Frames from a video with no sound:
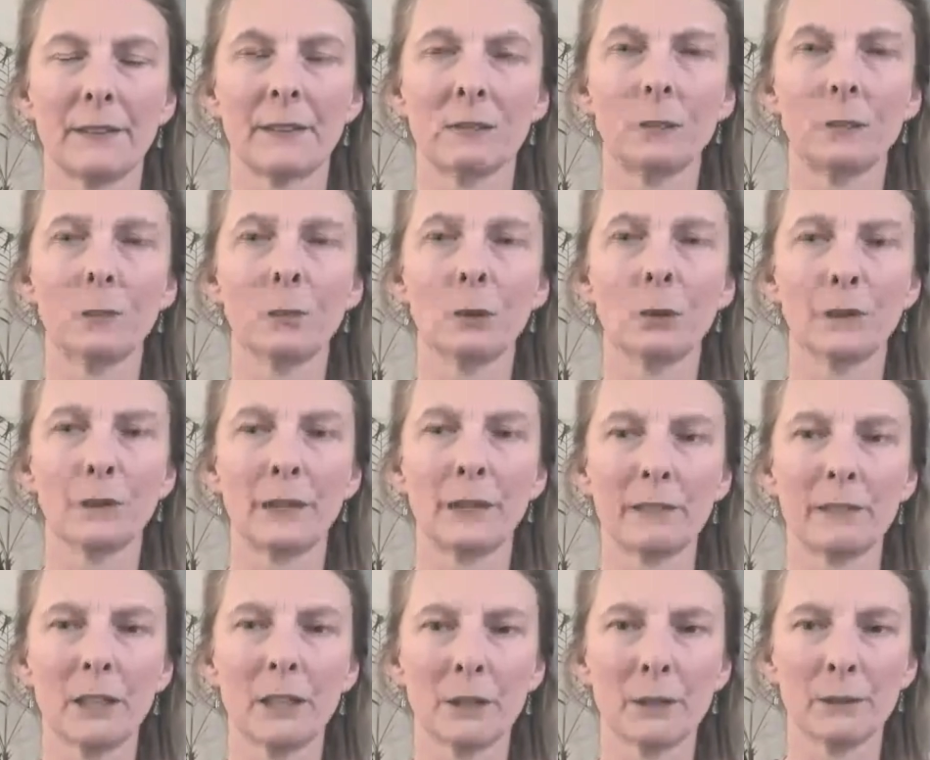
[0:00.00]
like they're all on
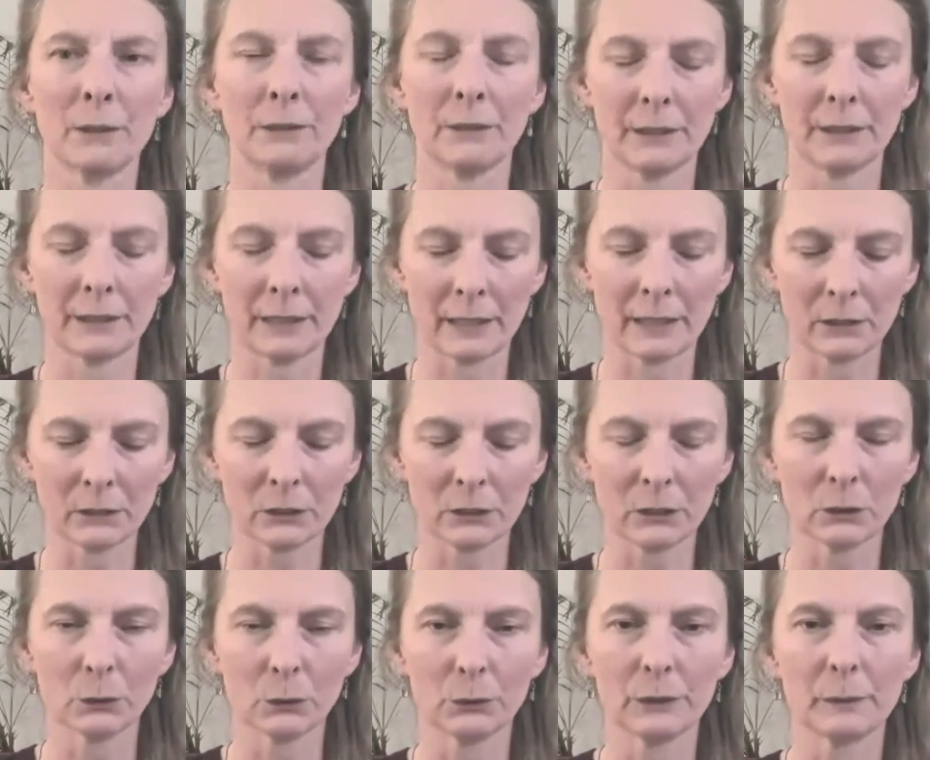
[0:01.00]
their own, that they're not
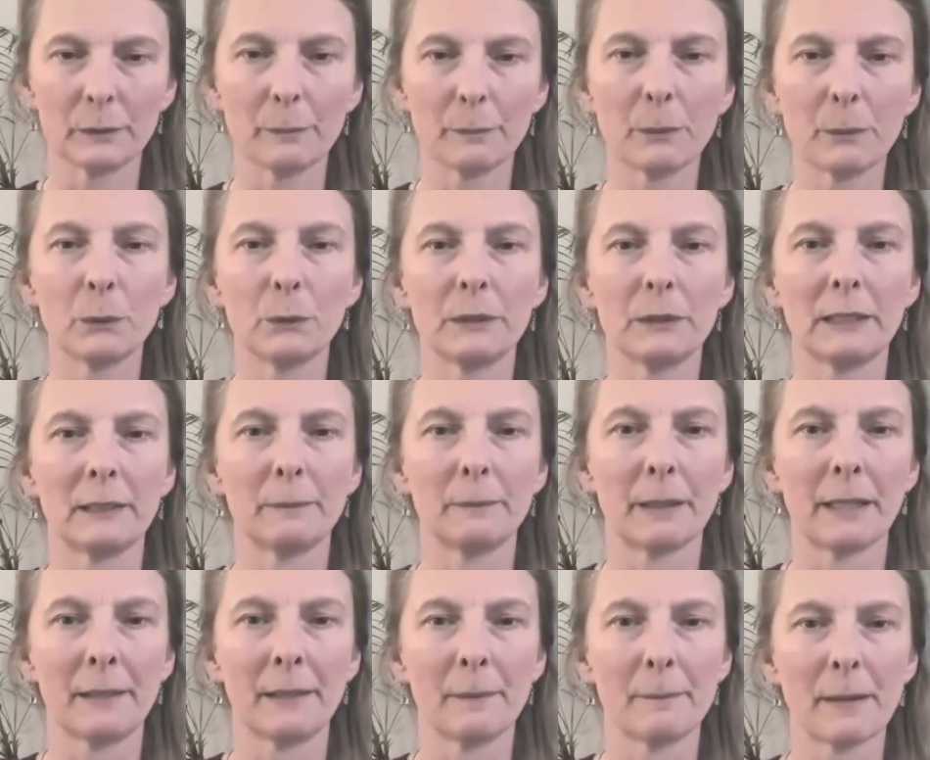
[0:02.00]
at all supported
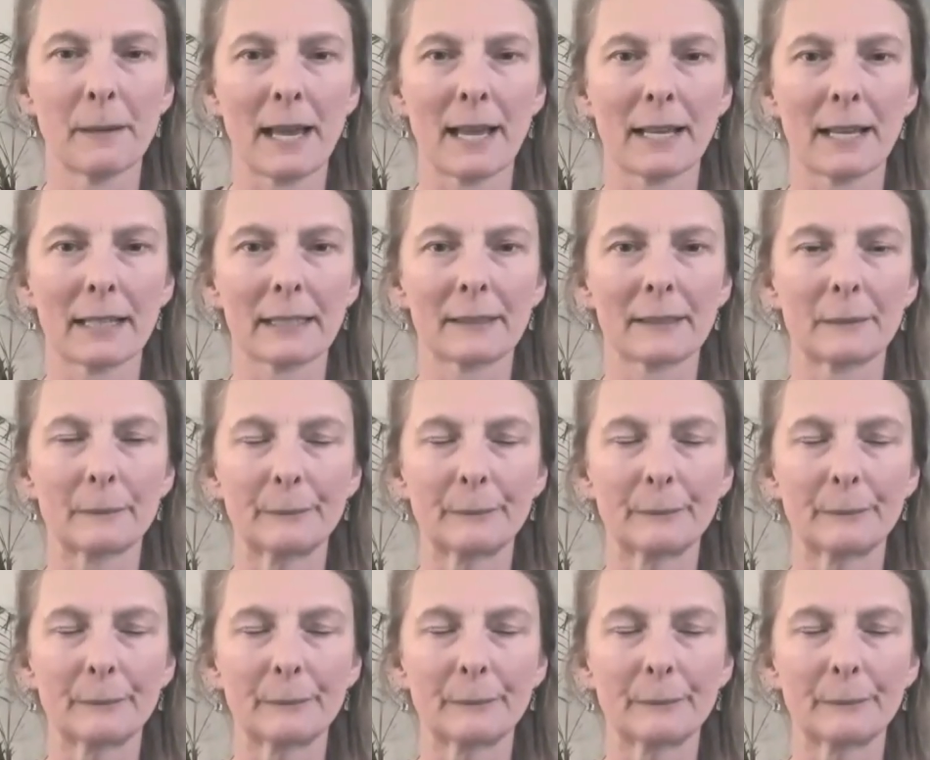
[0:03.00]
by the back.